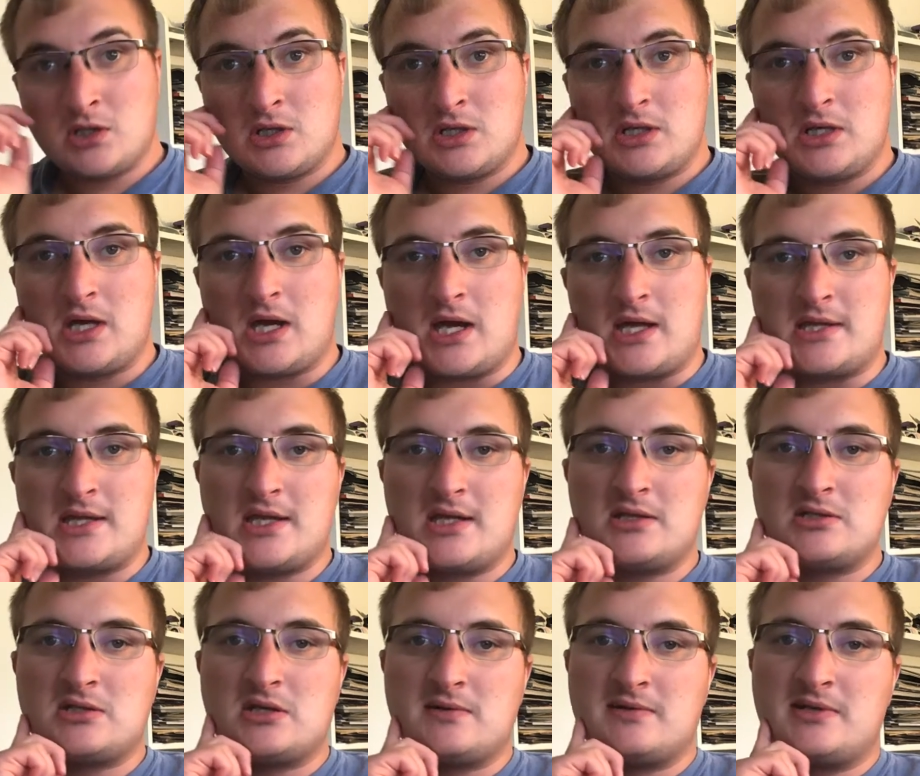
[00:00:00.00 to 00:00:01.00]
yeah, I think
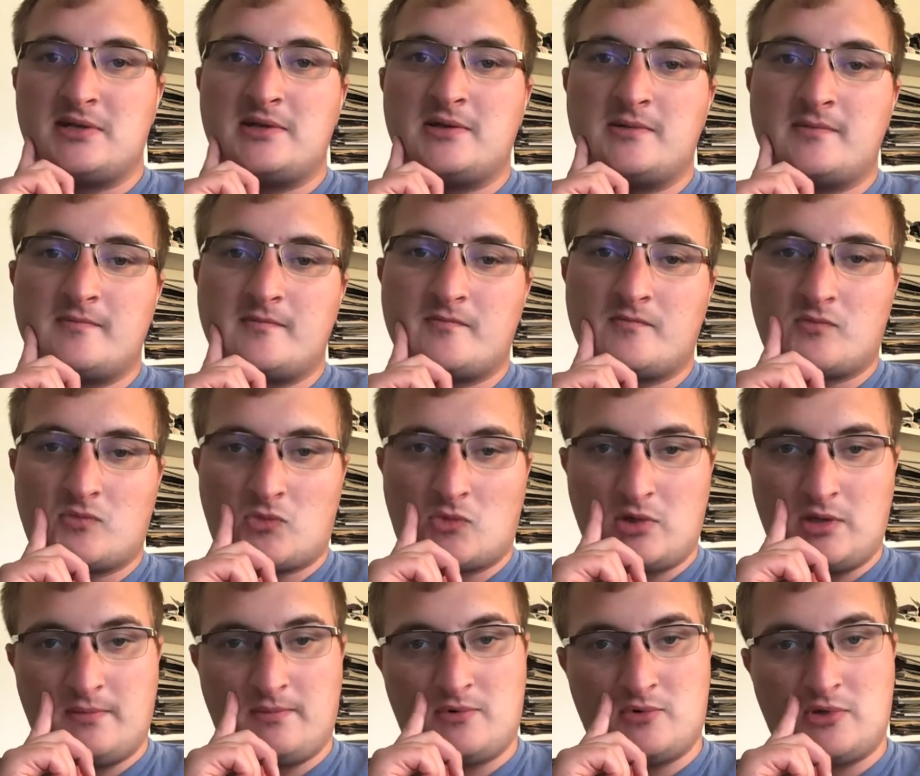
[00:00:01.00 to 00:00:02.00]
it's gonna be
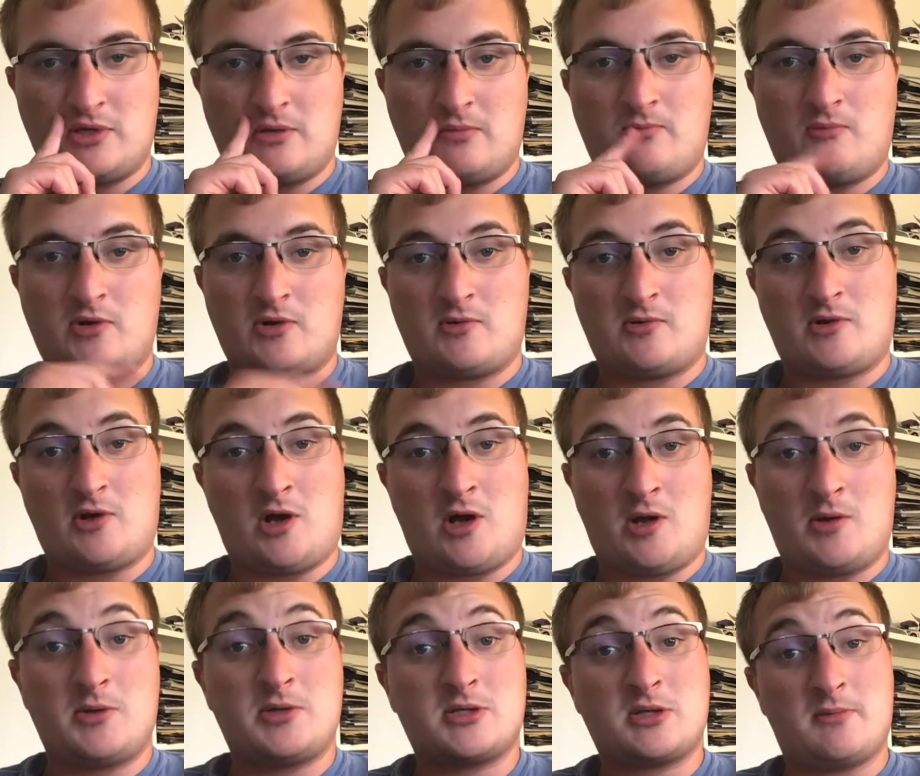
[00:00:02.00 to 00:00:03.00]
good for it's gonna
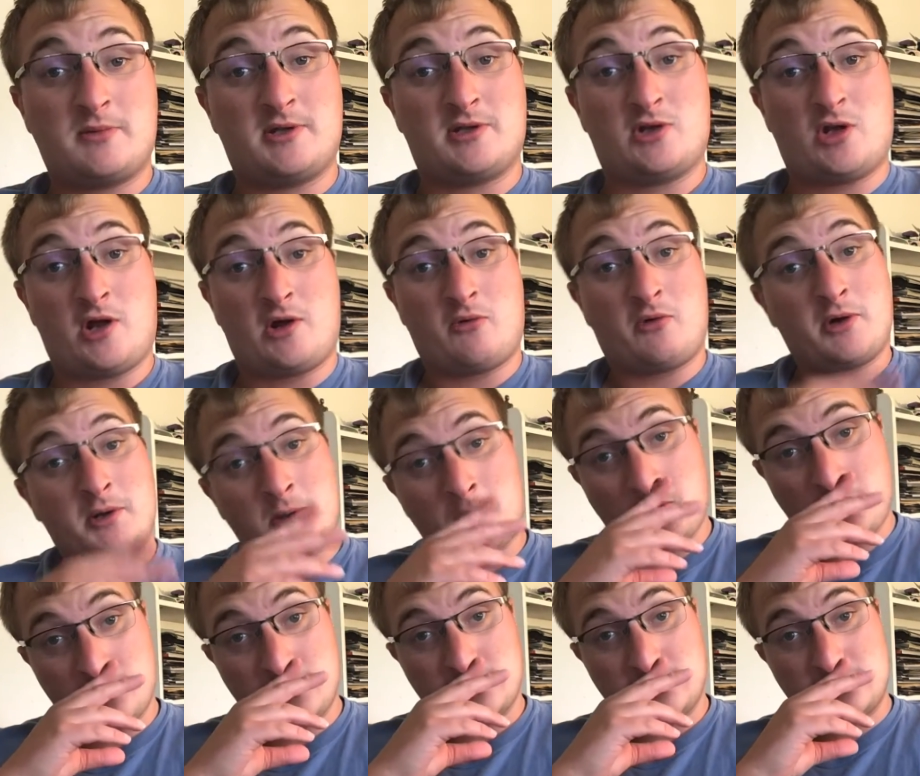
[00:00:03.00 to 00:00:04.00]
be a long one,
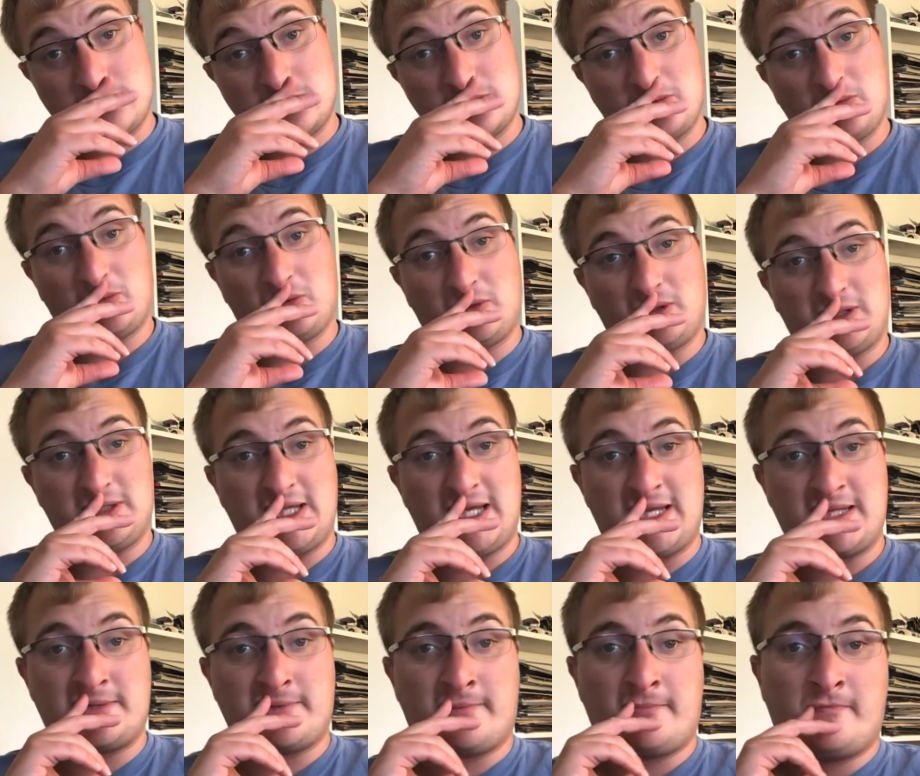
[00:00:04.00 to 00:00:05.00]
and similar like
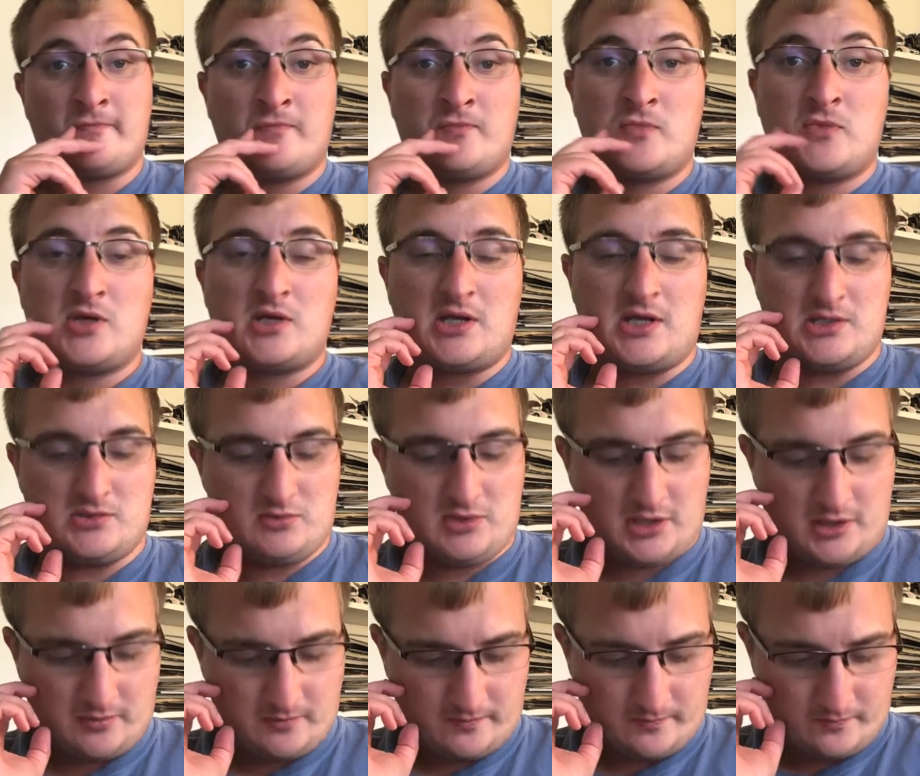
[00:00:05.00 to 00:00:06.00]
that as
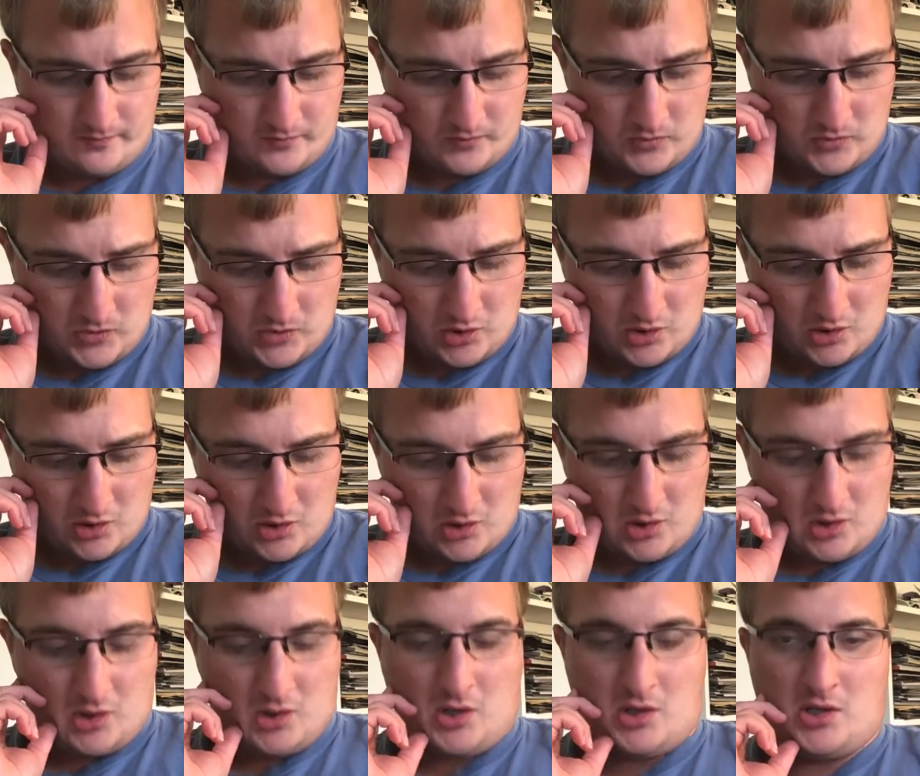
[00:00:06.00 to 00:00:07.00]
well.
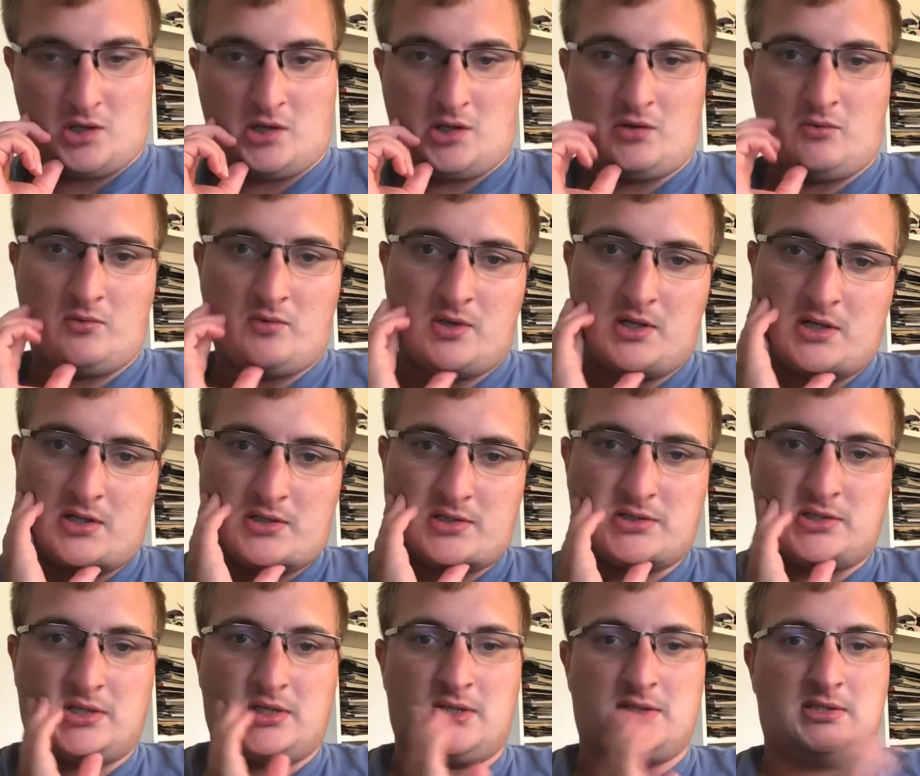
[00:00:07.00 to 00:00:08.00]
What else
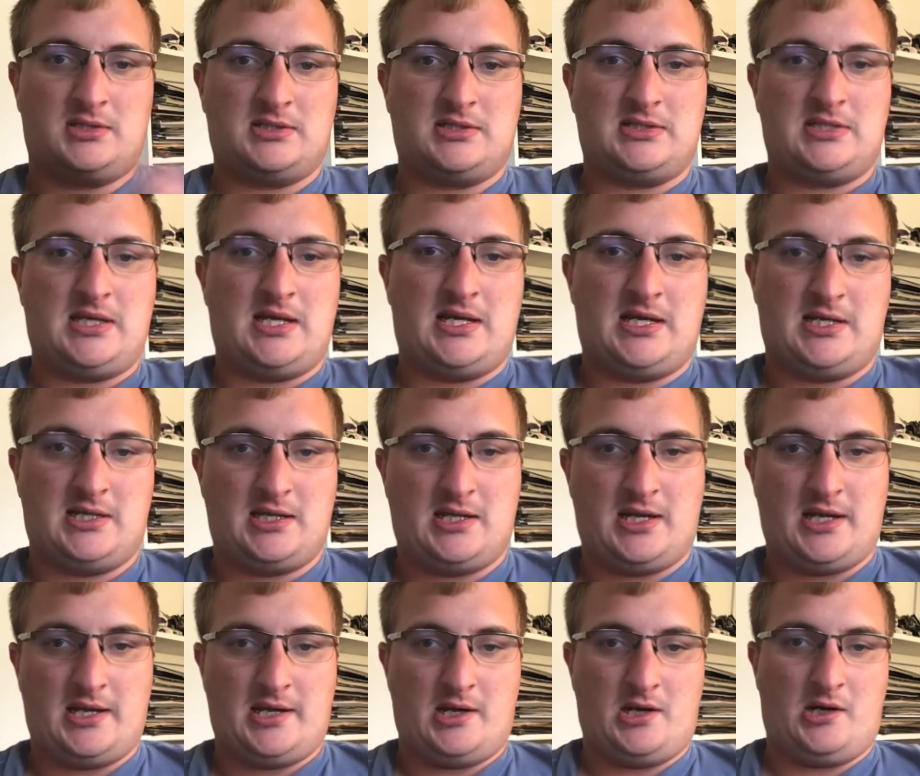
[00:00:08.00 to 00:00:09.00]
I can say
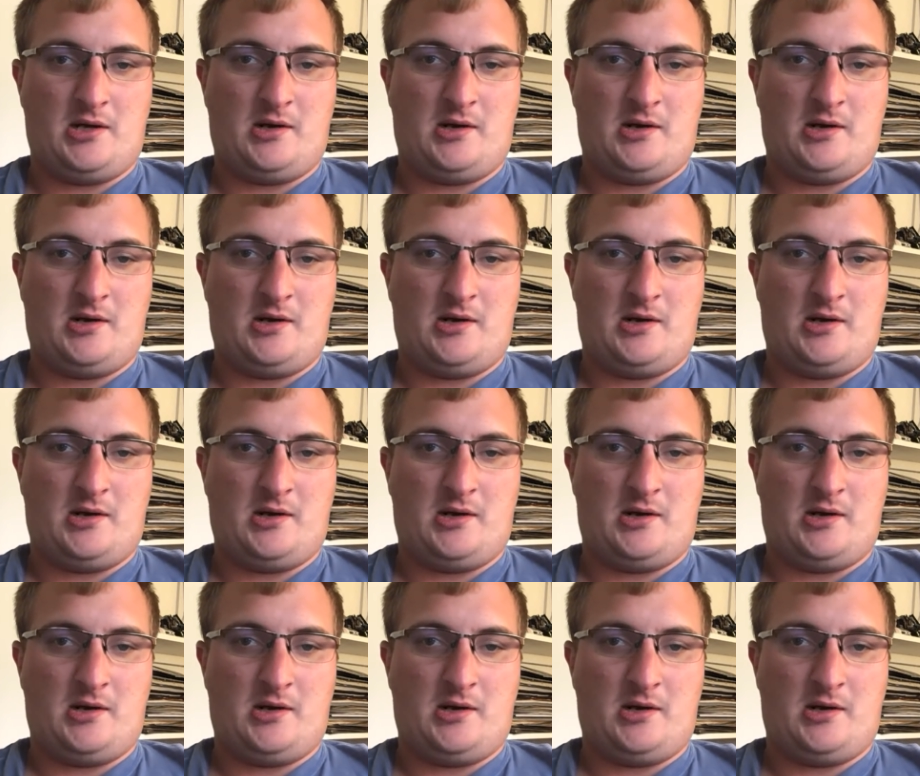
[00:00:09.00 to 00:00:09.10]
that